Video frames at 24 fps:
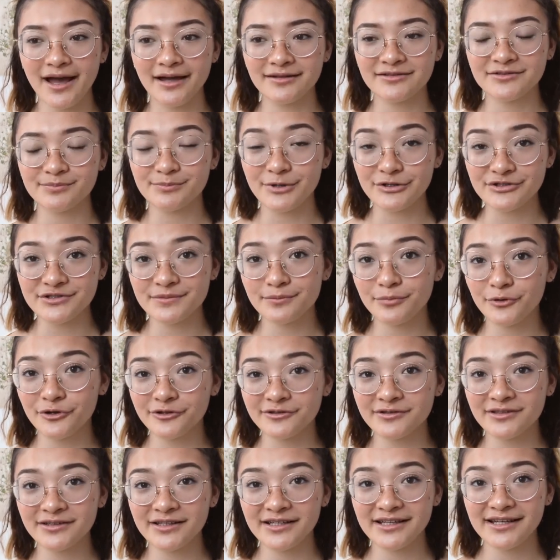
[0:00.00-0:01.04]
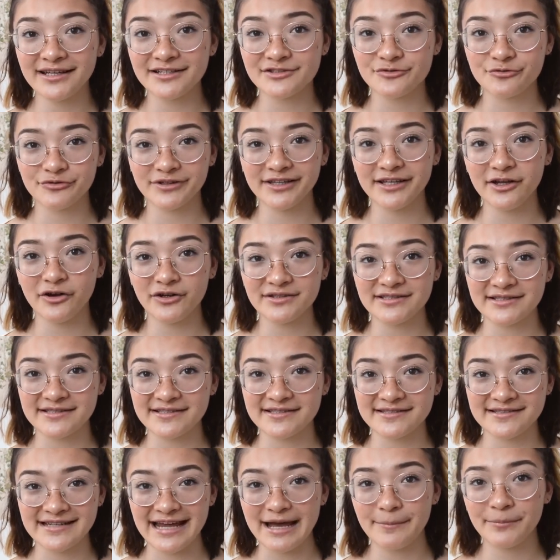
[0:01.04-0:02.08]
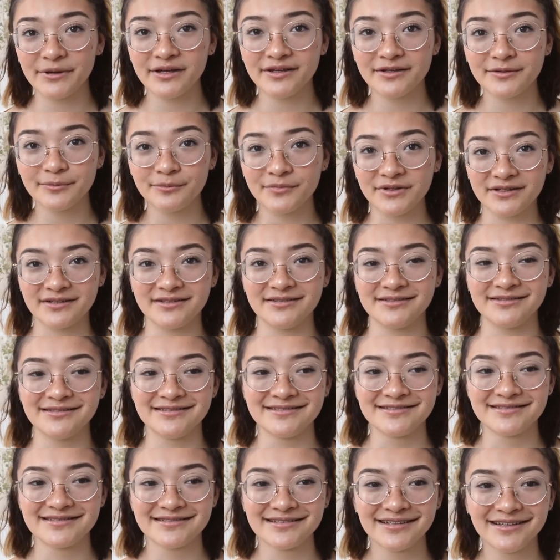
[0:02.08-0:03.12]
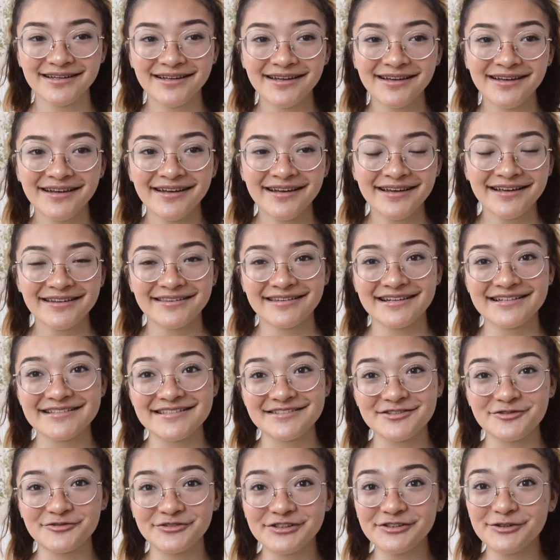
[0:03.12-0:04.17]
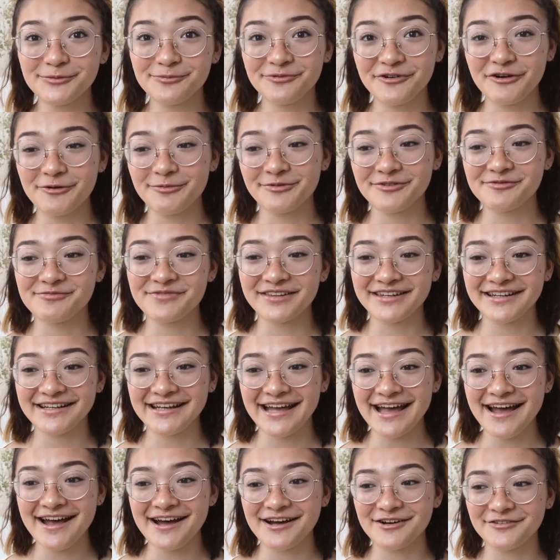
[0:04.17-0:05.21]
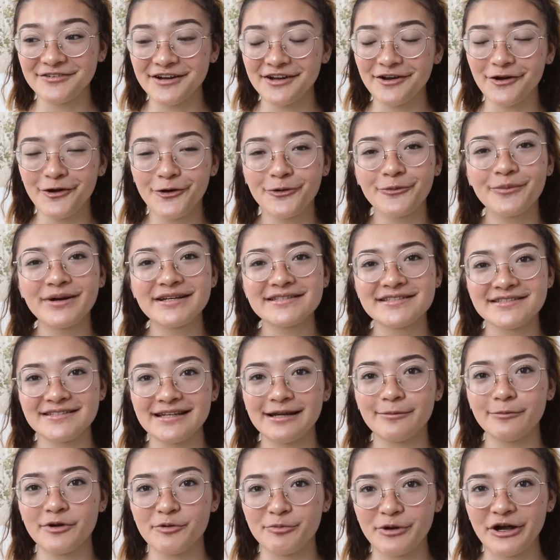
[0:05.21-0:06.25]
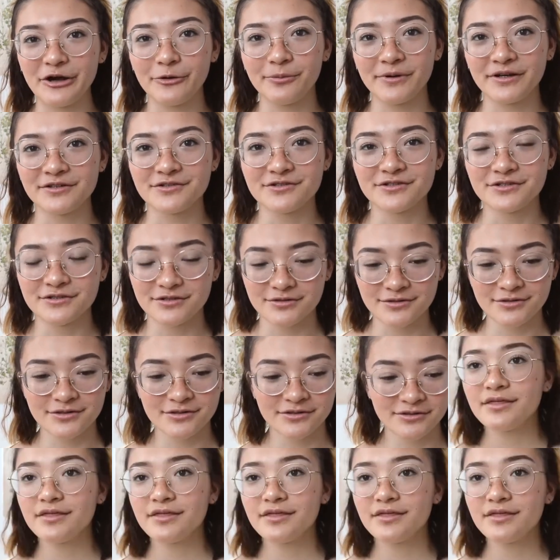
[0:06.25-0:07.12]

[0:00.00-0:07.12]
And most importantly, it's really hard to snap it because that's a real problem that I have. I always snap my brow pencils.